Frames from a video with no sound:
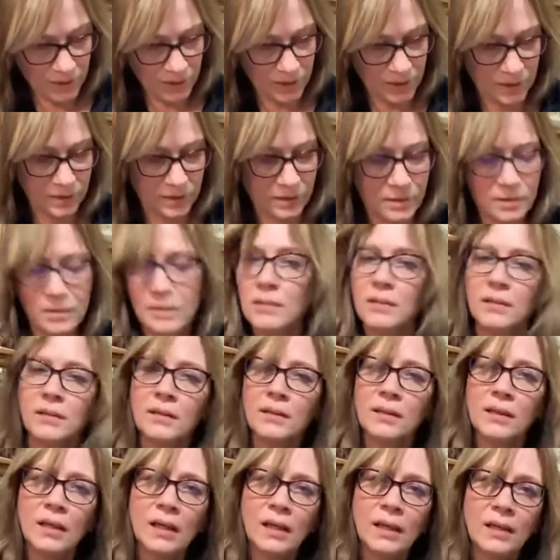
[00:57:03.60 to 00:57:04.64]
We're gonna
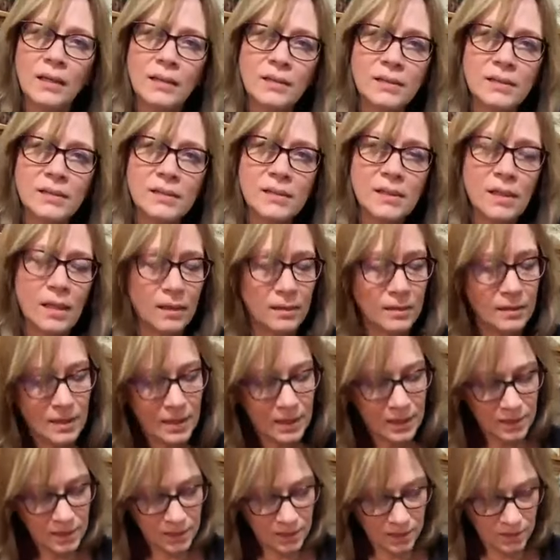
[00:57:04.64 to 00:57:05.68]
tuck
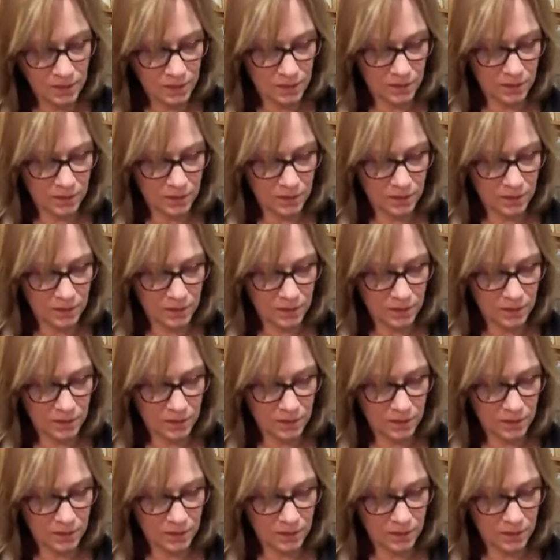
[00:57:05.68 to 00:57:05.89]
that in